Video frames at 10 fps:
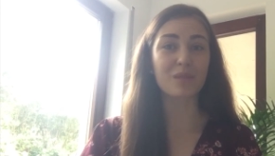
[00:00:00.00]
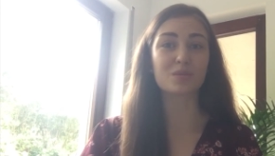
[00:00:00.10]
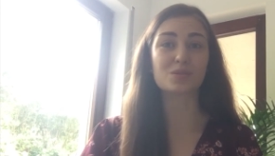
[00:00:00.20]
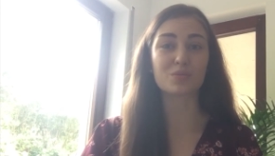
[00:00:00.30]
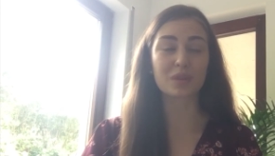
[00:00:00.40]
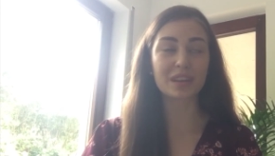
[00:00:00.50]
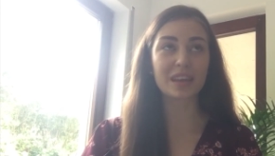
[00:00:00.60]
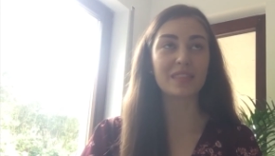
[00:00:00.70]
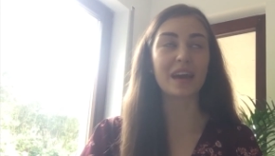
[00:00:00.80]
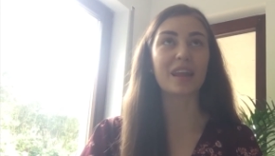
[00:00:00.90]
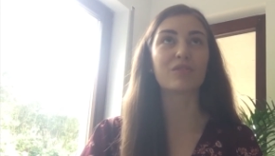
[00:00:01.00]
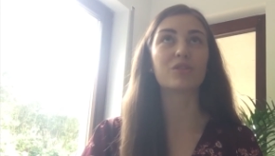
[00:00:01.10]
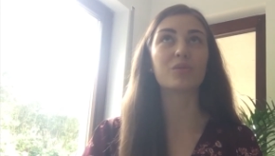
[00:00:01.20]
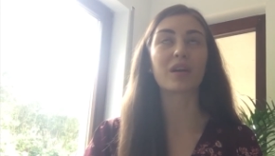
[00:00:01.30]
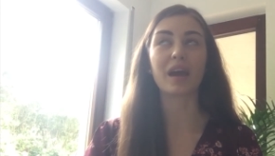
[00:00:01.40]
It was really that if
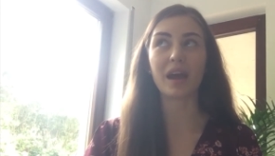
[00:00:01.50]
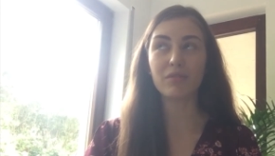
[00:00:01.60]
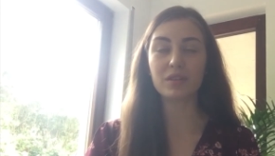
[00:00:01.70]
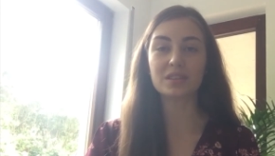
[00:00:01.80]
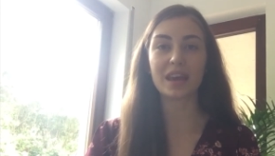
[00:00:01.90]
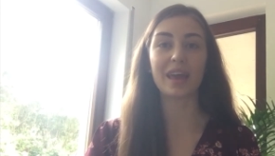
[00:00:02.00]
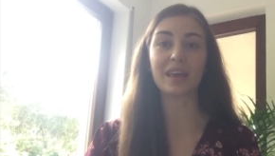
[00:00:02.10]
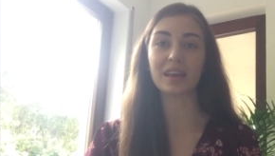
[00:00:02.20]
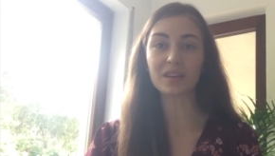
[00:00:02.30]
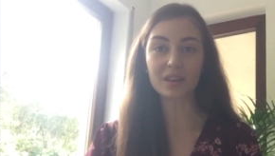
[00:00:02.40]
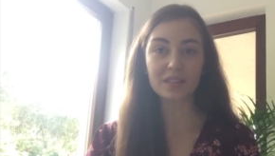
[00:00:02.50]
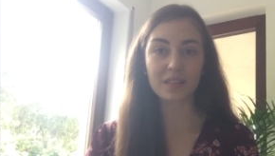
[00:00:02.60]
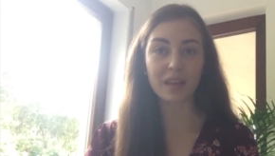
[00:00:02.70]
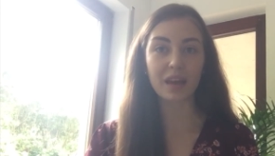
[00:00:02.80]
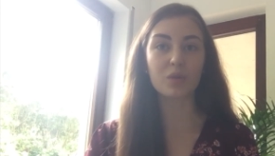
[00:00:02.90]
you are every day hearing the
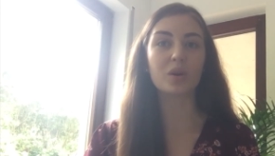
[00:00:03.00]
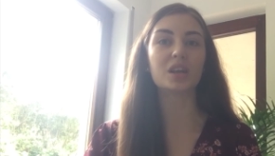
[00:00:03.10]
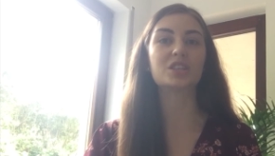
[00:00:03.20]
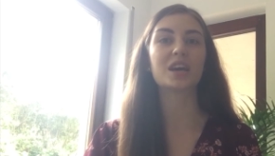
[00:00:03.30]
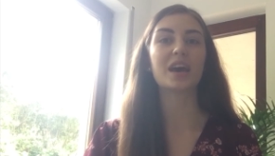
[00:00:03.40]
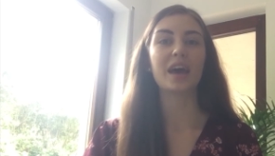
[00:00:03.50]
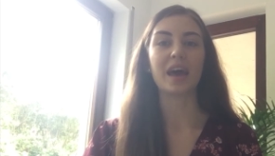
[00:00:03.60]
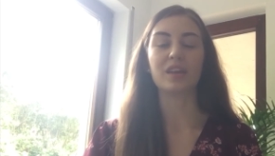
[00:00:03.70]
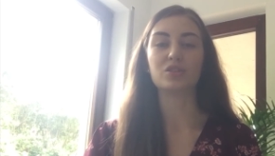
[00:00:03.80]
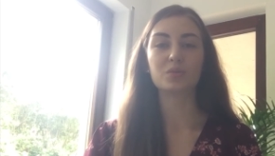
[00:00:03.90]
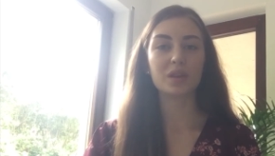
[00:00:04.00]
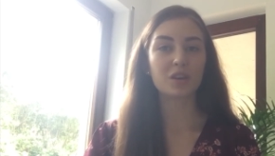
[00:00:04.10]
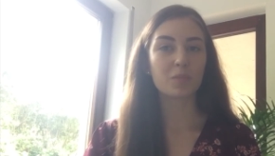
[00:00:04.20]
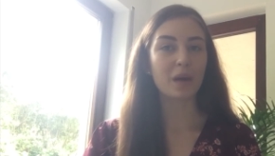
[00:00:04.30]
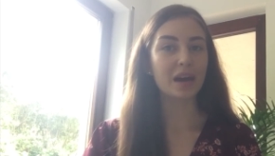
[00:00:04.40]
language and doing
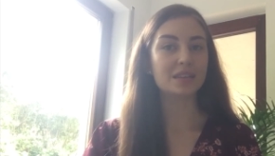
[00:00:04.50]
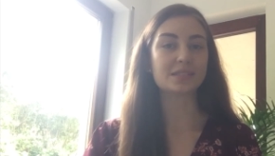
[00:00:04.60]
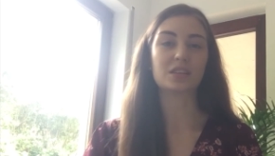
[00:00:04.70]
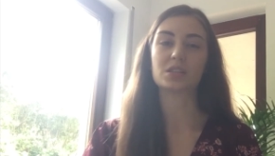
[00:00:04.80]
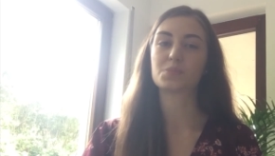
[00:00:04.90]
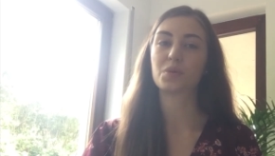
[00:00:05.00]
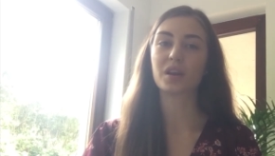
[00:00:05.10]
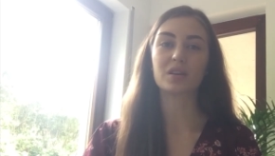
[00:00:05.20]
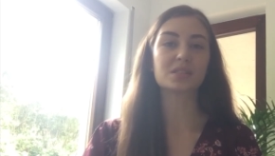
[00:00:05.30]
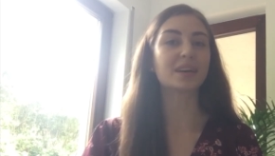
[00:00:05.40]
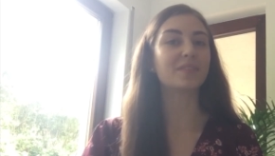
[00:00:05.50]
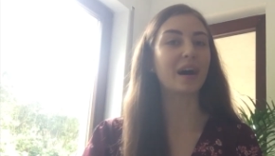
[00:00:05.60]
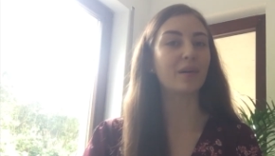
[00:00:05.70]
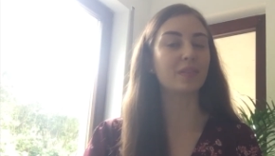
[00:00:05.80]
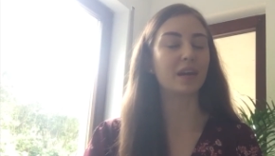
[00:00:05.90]
your best and just putting yourself
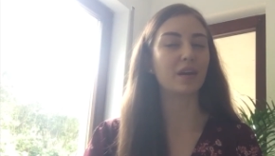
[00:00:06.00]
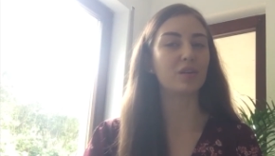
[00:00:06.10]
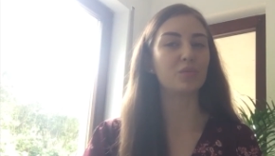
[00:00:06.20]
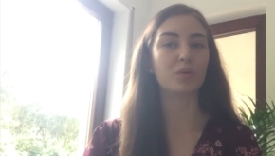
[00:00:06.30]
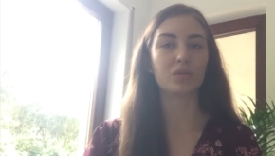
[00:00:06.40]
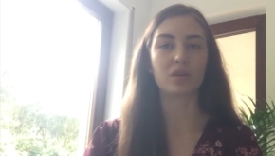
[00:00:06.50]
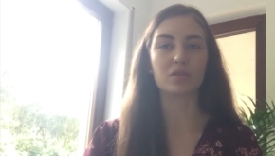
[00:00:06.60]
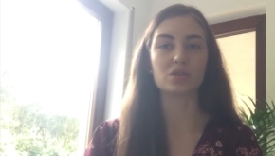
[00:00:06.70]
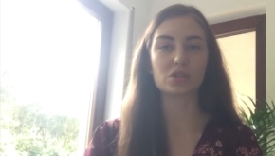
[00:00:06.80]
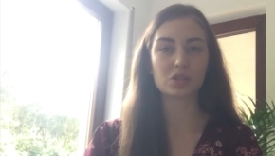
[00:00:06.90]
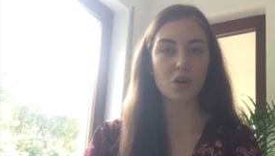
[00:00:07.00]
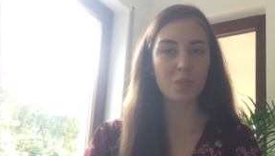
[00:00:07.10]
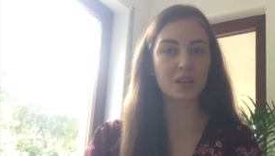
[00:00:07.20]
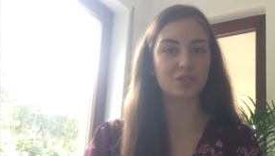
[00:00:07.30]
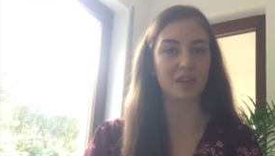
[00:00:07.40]
out there, you will learn so
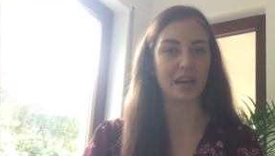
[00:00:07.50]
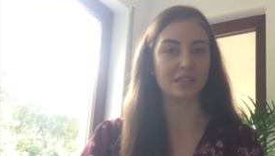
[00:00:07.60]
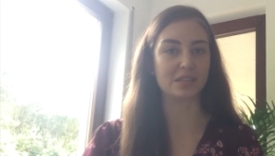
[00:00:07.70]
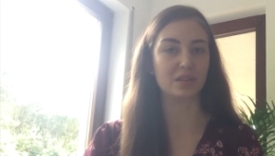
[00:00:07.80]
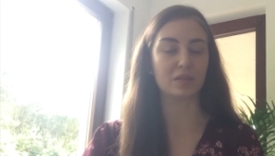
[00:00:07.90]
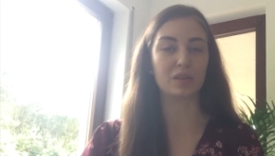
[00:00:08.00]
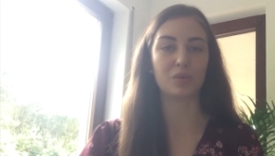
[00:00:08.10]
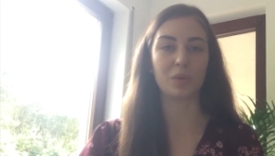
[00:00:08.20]
much faster than you